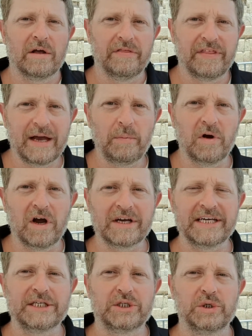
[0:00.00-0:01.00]
They're
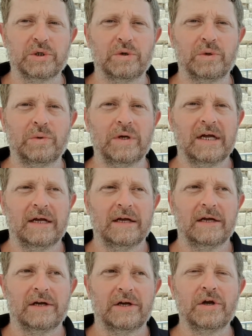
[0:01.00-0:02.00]
working to
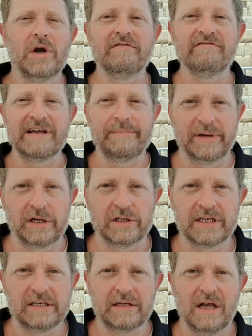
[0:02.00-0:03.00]
not rebuild
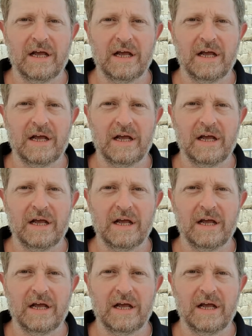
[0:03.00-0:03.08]
it,